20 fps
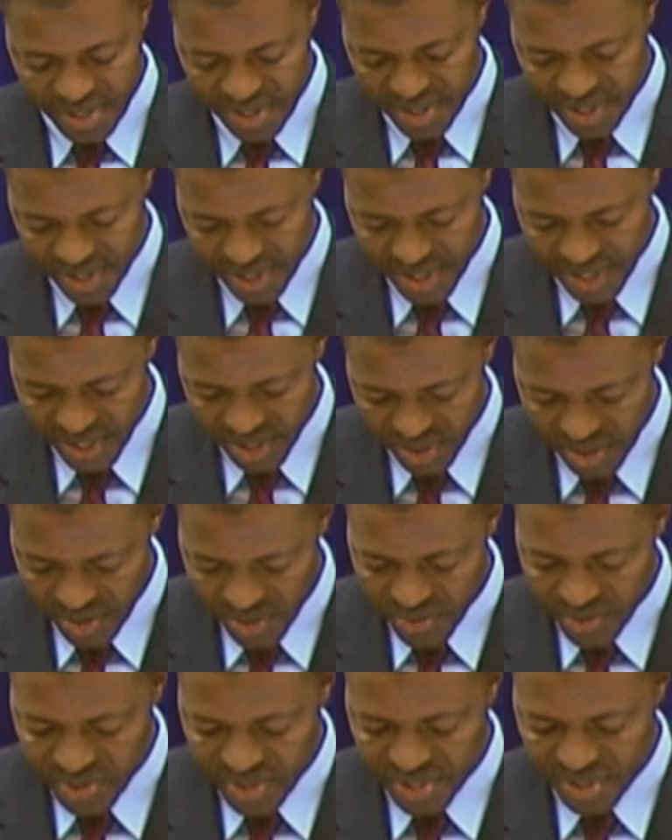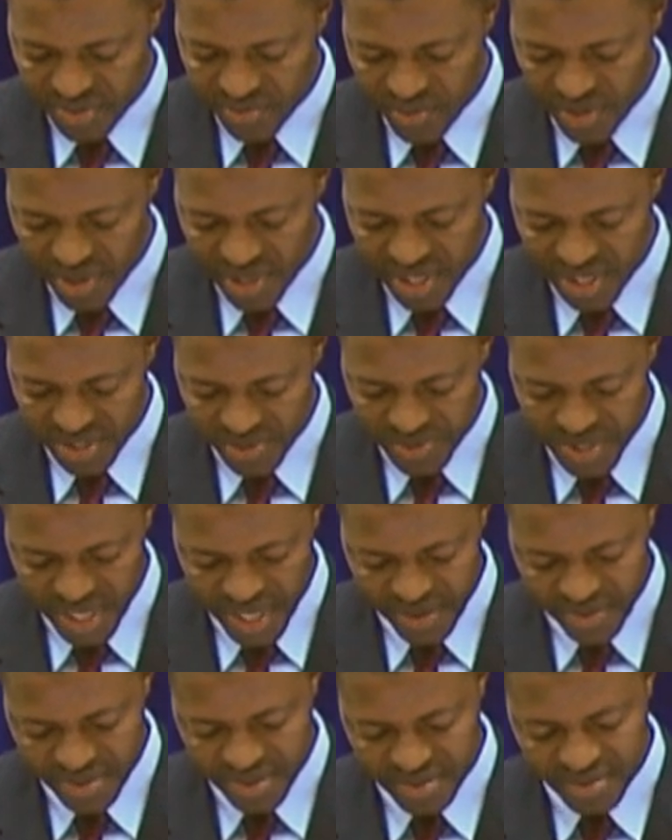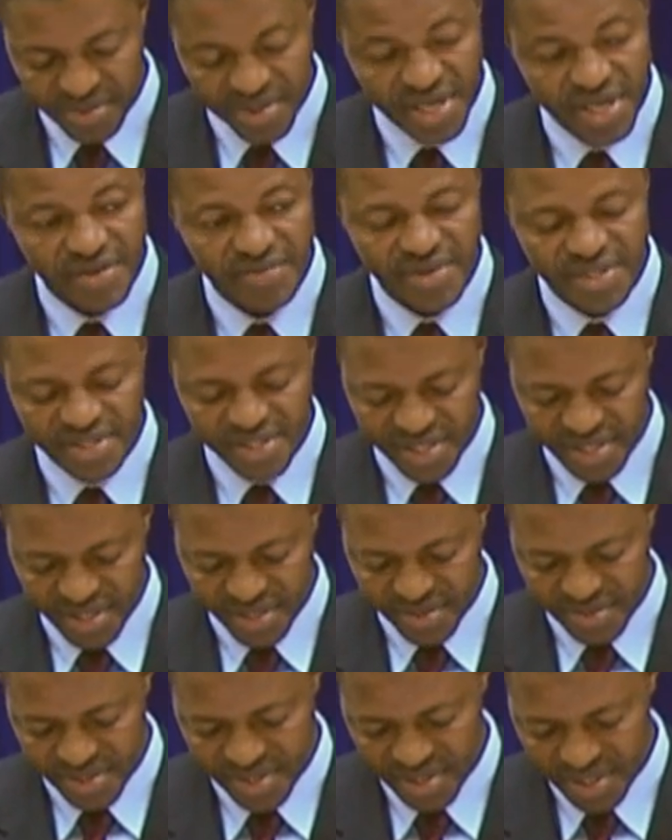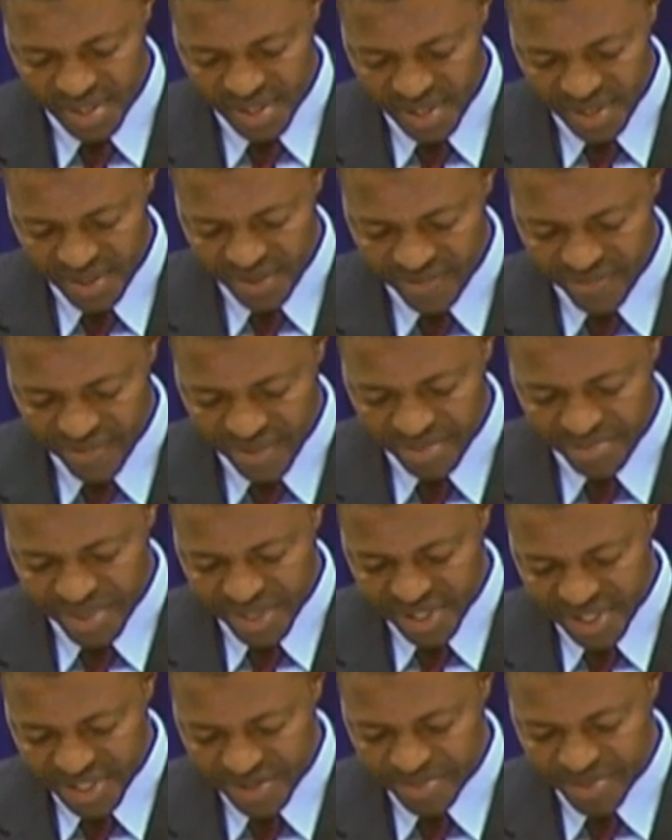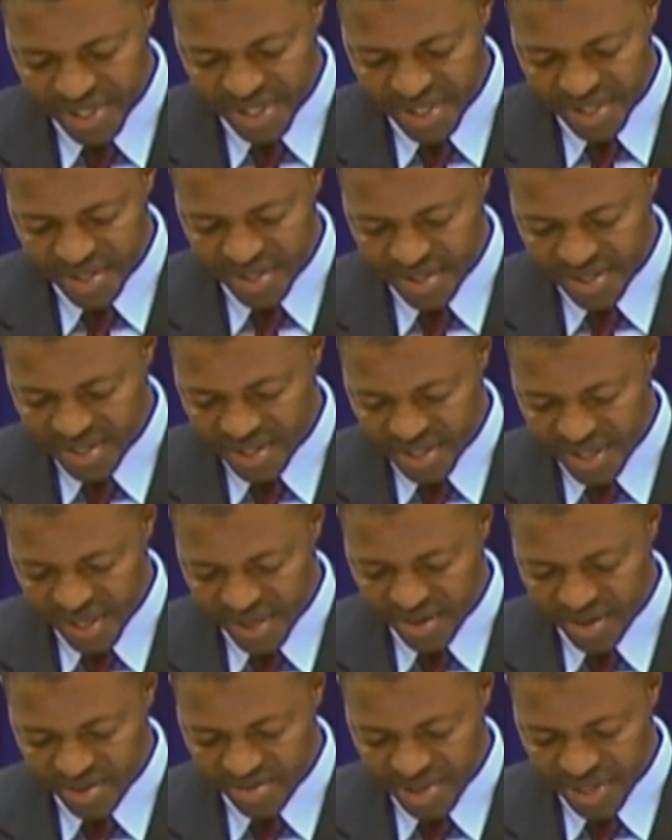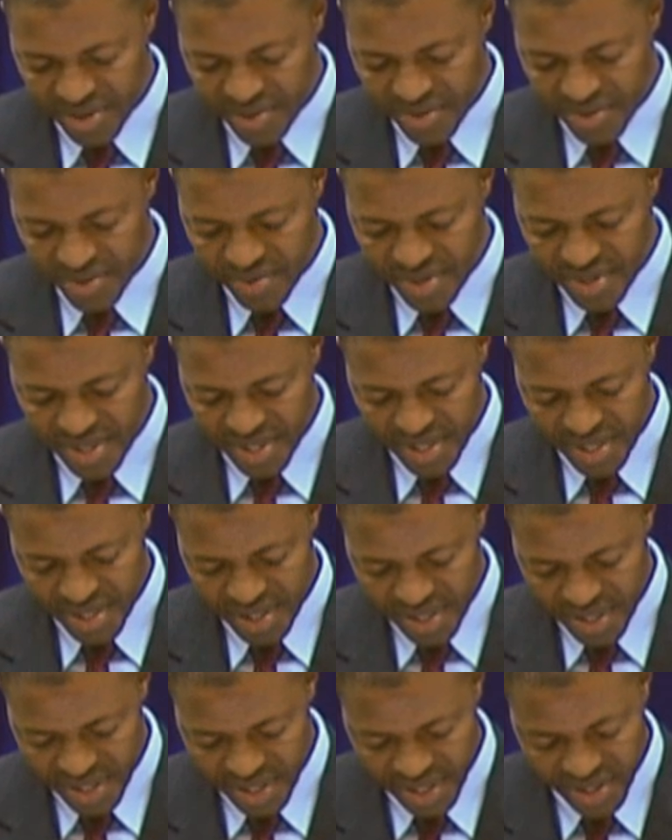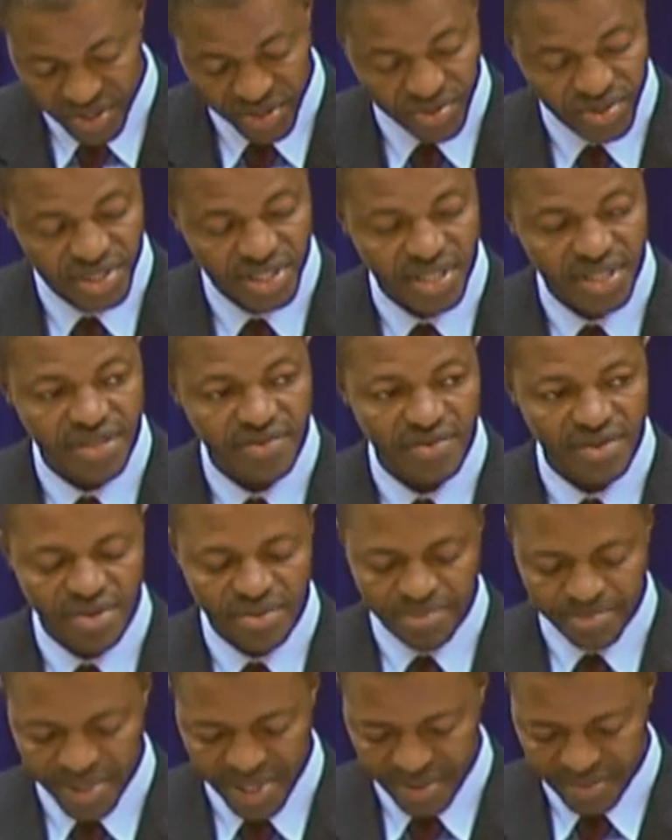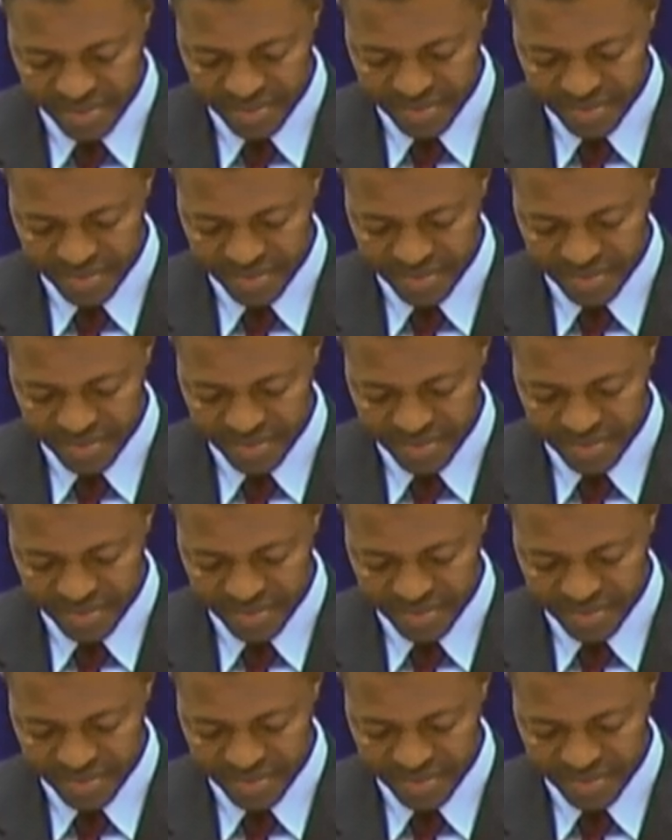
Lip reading: and excludes workers without relevant skills from participating in economic growth and social development.